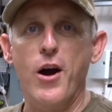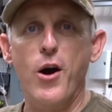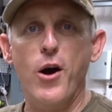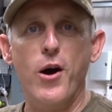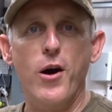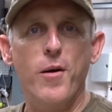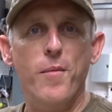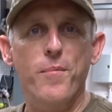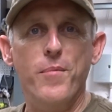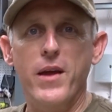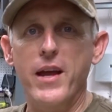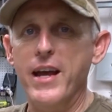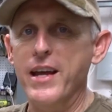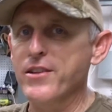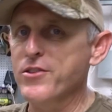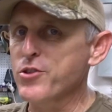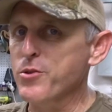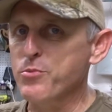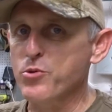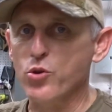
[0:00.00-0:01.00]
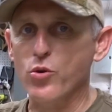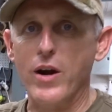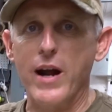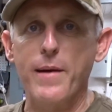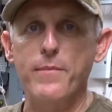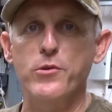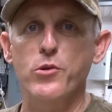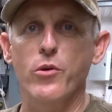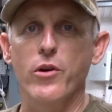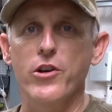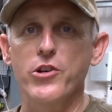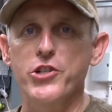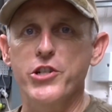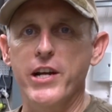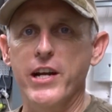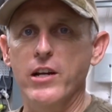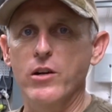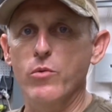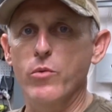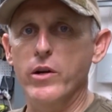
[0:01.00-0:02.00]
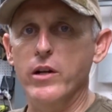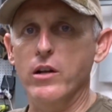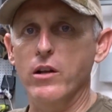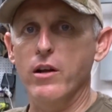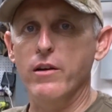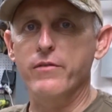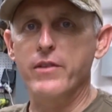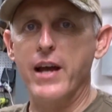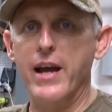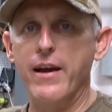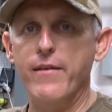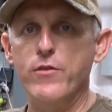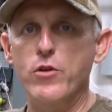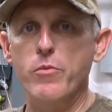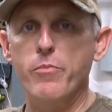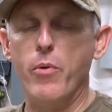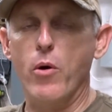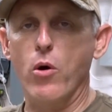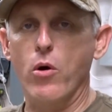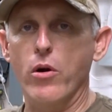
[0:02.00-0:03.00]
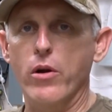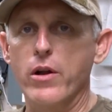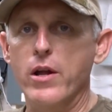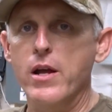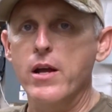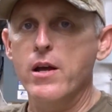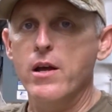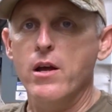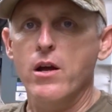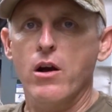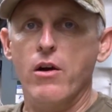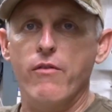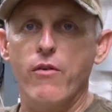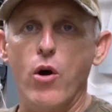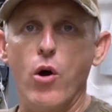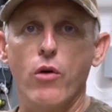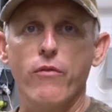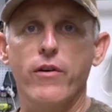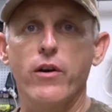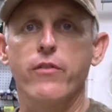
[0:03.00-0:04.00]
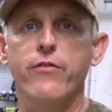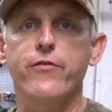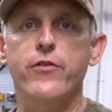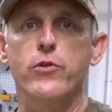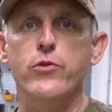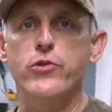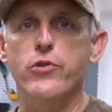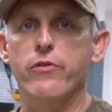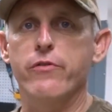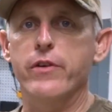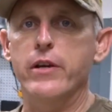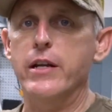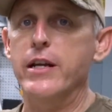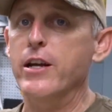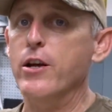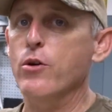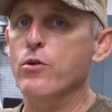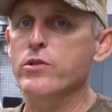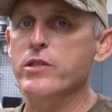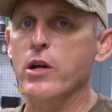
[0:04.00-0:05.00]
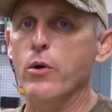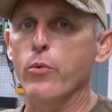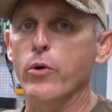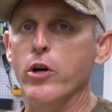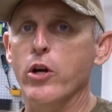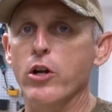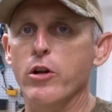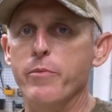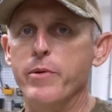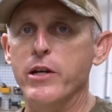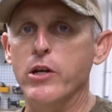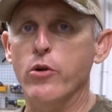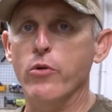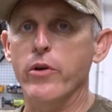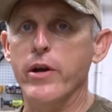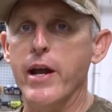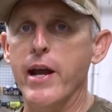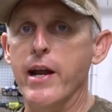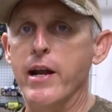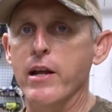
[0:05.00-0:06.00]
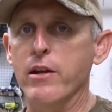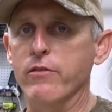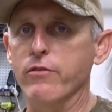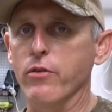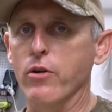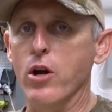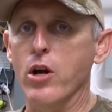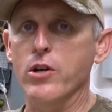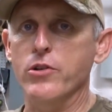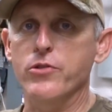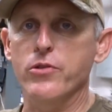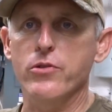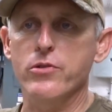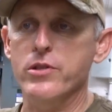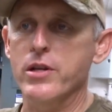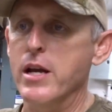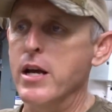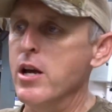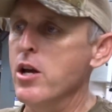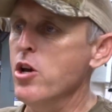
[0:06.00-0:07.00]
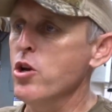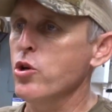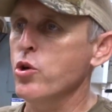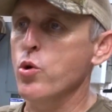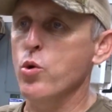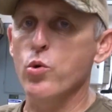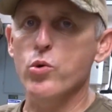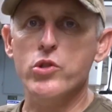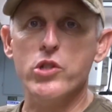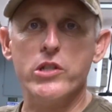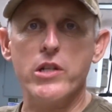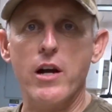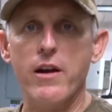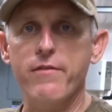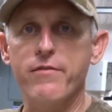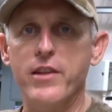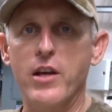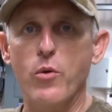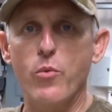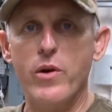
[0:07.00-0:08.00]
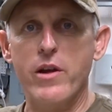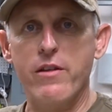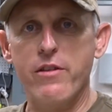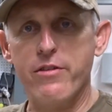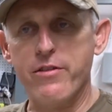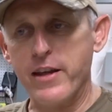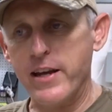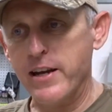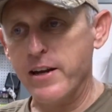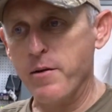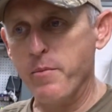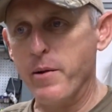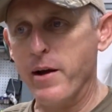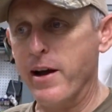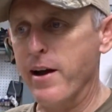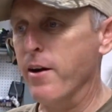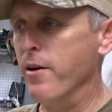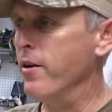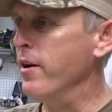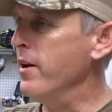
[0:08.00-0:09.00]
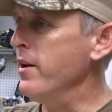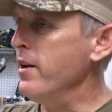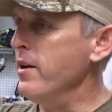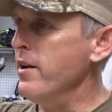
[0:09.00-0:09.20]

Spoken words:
and subscribe to our channel. We'd love to have you part of all of our future videos that we're going to be creating for hunters. Cool stuff that we think about,